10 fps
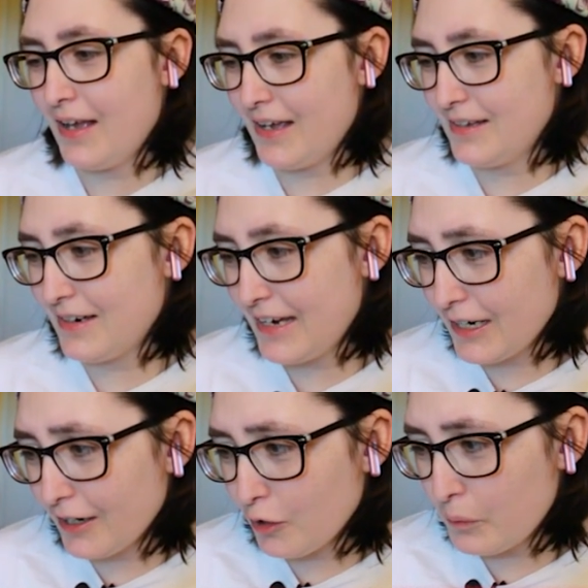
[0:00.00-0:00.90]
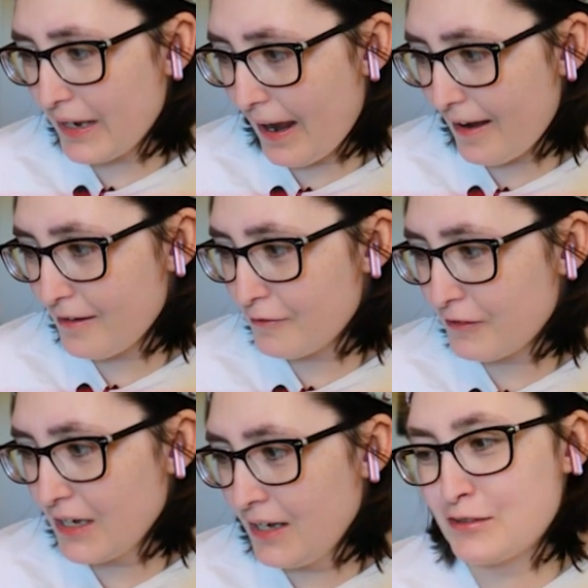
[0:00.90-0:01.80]
And here we
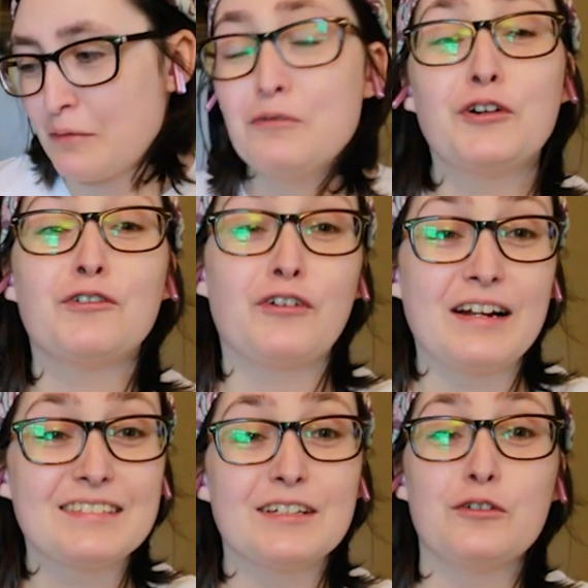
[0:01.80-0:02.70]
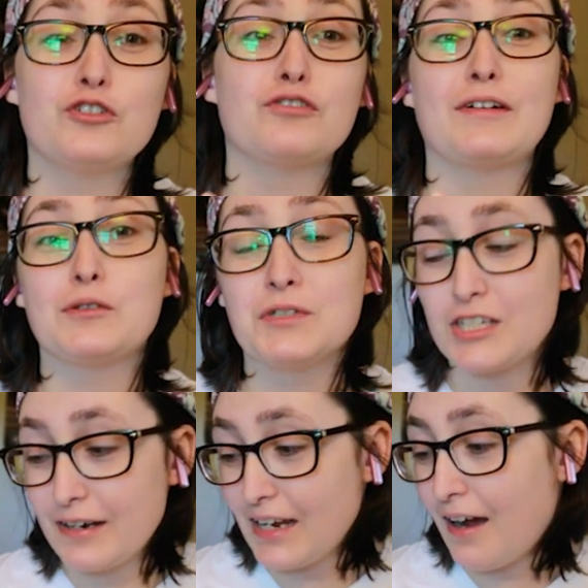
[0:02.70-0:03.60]
have some of her friends. I know she's friends with
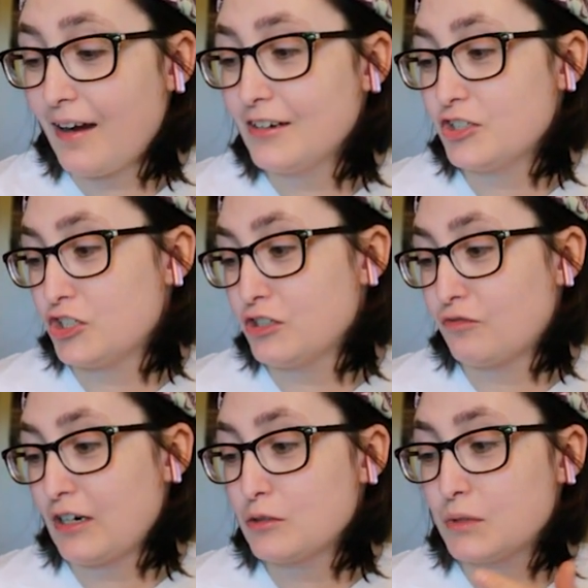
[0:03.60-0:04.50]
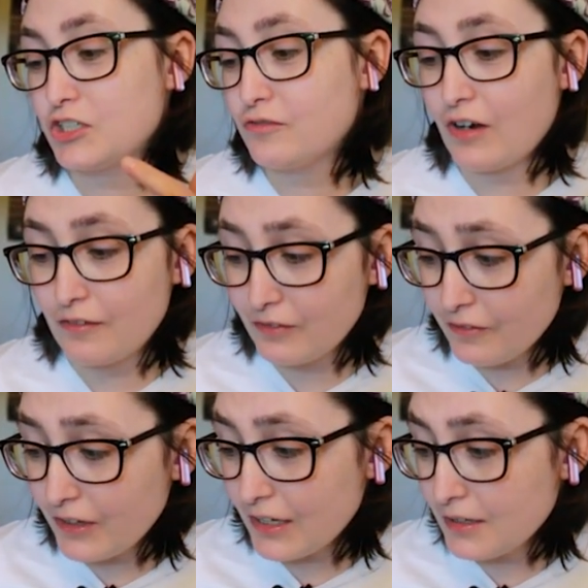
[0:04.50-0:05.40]
Jenny Han. She's friends with Siobhan
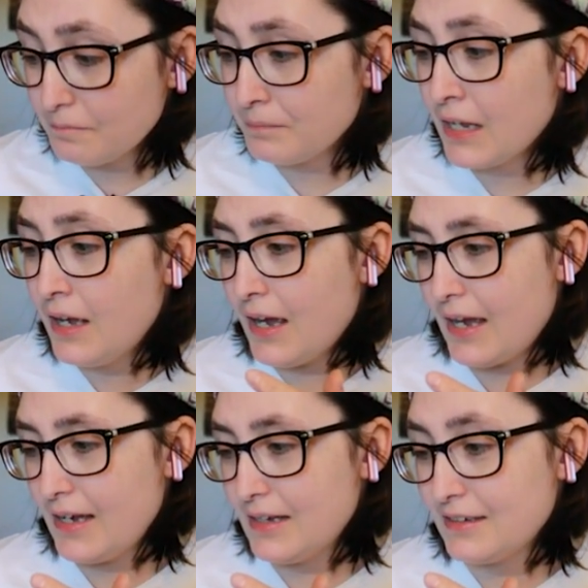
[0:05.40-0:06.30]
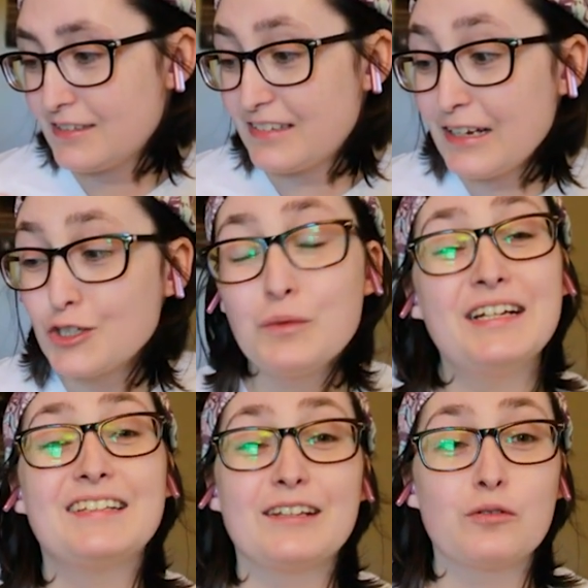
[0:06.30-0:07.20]
Vivian and Stay
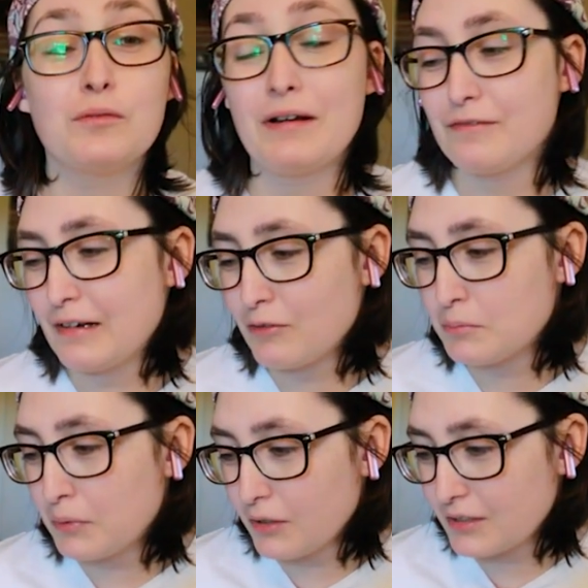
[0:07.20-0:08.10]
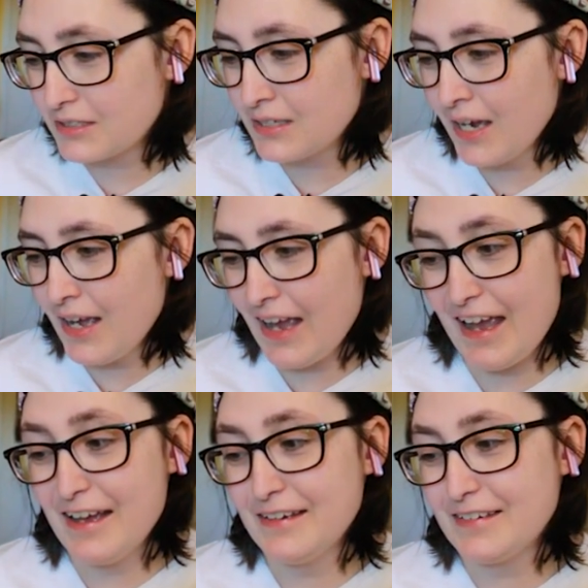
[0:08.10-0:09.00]
Sweet. That's one of my favorite books.
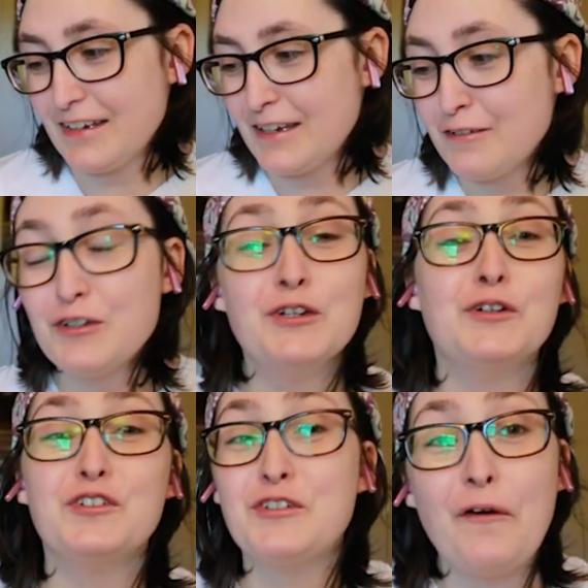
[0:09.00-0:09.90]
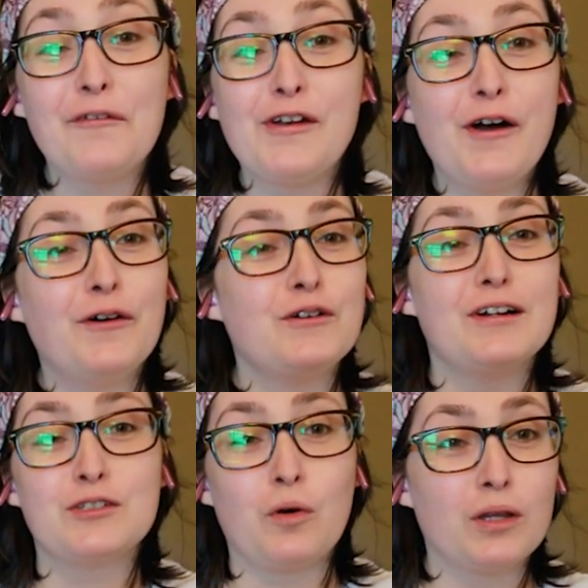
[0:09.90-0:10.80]
And if you don't know,
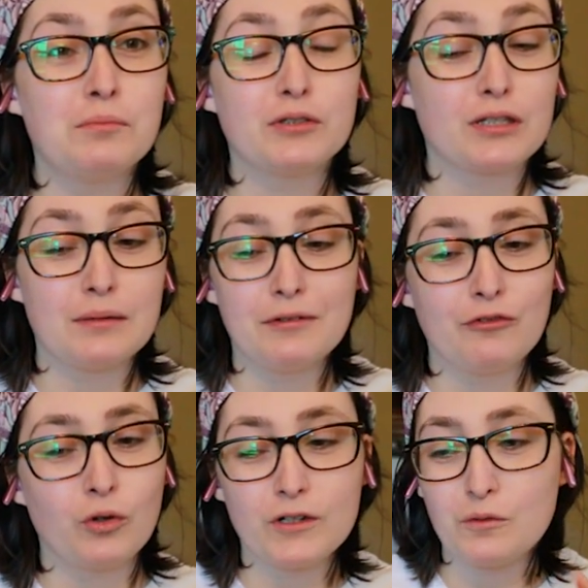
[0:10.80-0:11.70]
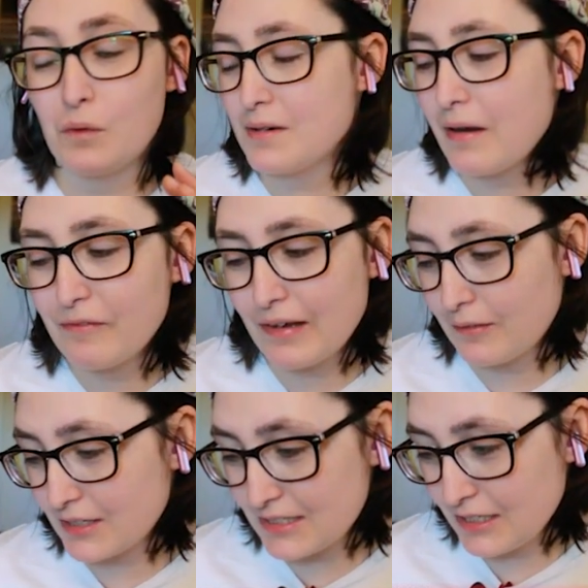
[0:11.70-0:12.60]
To All the Boys I Loved Before, one of my
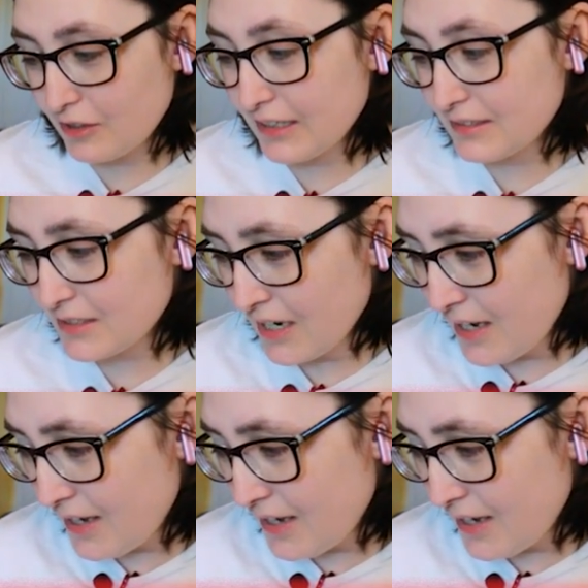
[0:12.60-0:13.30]
favorite series.